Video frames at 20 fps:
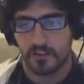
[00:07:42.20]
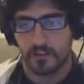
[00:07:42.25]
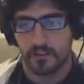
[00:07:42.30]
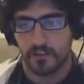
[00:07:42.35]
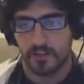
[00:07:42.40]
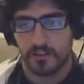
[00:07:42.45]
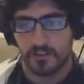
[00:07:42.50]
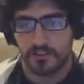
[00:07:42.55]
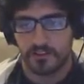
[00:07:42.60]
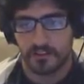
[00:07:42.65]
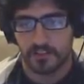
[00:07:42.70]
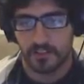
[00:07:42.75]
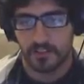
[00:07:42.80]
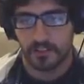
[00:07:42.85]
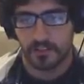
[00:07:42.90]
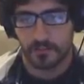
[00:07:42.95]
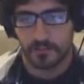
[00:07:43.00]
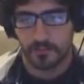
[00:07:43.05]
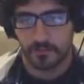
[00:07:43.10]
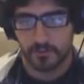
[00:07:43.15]
So yeah,
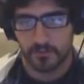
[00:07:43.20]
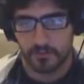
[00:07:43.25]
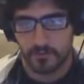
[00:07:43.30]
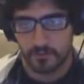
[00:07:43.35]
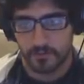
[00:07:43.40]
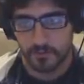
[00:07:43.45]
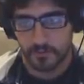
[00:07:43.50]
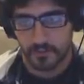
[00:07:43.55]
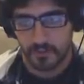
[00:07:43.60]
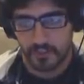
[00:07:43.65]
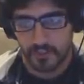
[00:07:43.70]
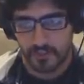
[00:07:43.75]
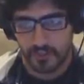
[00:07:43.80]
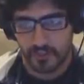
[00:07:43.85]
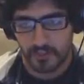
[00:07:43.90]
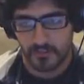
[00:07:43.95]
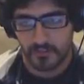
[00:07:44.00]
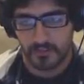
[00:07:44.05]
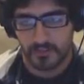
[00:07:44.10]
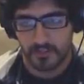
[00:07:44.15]
we played a lot of
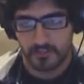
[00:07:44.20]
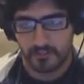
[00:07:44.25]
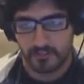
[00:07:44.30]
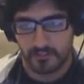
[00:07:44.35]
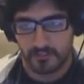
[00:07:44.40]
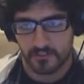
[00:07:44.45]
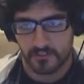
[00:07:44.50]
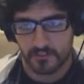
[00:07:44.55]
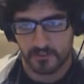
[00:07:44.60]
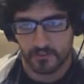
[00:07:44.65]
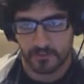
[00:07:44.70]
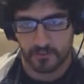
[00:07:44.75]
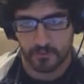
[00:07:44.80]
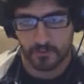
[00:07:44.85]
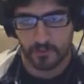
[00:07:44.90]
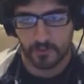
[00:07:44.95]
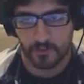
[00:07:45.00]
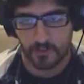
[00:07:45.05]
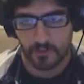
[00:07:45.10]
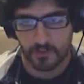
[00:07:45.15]

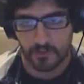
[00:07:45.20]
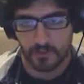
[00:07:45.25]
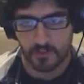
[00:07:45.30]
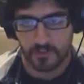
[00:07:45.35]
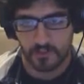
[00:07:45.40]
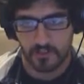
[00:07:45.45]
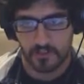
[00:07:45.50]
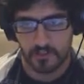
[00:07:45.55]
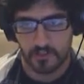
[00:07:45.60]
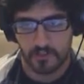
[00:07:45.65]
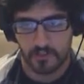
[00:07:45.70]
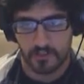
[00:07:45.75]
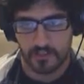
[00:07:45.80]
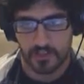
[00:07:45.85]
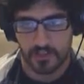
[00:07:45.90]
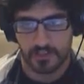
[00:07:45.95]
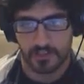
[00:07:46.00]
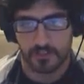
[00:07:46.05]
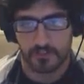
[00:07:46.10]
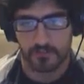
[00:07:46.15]
N64, and
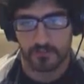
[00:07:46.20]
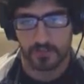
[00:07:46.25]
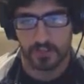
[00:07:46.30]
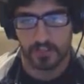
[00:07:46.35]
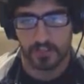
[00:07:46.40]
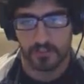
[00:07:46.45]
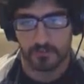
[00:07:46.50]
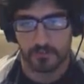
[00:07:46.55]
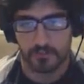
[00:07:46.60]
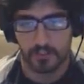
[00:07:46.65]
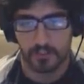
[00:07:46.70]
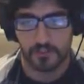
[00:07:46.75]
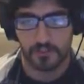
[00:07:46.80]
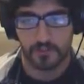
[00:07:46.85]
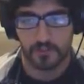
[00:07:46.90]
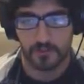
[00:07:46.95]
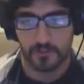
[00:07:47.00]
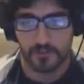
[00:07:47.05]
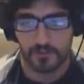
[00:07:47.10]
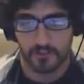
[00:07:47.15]
then when I got the PS2, I
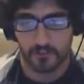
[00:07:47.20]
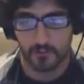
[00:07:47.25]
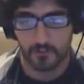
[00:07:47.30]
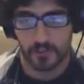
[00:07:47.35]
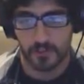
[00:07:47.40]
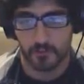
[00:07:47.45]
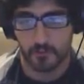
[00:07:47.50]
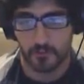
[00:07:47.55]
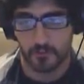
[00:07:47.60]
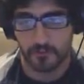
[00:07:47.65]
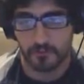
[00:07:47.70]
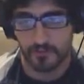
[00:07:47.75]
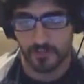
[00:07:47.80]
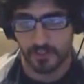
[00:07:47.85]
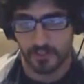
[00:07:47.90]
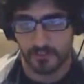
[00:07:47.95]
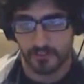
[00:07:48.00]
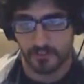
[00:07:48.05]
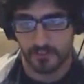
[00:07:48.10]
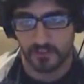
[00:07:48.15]
started playing more
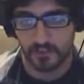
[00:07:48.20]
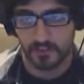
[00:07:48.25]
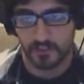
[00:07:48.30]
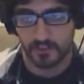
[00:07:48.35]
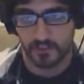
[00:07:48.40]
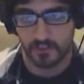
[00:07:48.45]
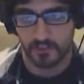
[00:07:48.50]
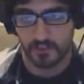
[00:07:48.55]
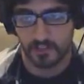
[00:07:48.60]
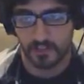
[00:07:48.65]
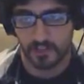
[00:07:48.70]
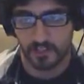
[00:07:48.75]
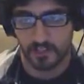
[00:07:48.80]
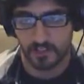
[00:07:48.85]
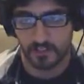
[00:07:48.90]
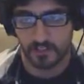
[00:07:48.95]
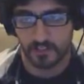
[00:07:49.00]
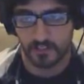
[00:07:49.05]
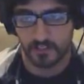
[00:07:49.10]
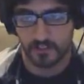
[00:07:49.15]
fantasy and
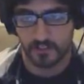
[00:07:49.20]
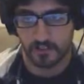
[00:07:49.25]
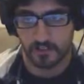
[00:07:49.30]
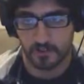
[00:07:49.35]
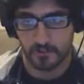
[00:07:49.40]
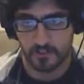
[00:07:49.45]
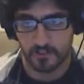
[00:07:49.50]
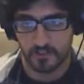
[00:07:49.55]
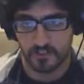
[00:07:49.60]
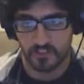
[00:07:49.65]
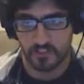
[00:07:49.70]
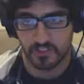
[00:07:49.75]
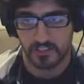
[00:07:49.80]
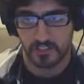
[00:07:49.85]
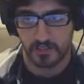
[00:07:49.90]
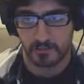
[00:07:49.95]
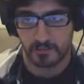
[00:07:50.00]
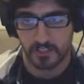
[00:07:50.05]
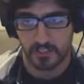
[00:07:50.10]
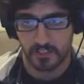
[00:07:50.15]
RPG type
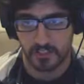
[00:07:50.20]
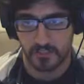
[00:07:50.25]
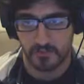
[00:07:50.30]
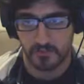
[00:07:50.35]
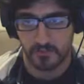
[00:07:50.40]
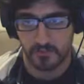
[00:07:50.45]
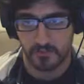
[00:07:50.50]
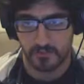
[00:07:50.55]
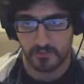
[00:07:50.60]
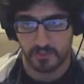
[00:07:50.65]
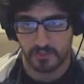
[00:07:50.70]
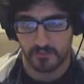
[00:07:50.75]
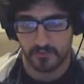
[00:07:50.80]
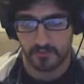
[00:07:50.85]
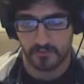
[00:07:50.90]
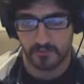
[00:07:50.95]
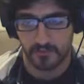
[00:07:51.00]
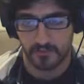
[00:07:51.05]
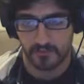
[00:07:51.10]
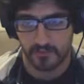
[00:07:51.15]
games like
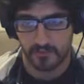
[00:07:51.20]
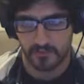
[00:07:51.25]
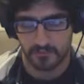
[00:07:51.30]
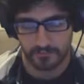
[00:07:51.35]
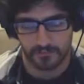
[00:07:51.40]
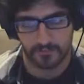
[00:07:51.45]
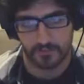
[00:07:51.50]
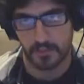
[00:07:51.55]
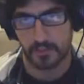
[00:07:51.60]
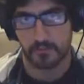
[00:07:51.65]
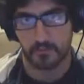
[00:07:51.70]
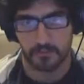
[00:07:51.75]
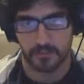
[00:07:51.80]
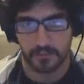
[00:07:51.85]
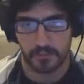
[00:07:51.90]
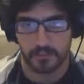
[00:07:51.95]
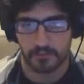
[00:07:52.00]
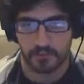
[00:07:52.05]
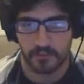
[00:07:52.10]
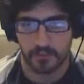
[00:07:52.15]
Final
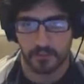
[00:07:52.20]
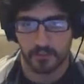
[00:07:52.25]
Fantasy,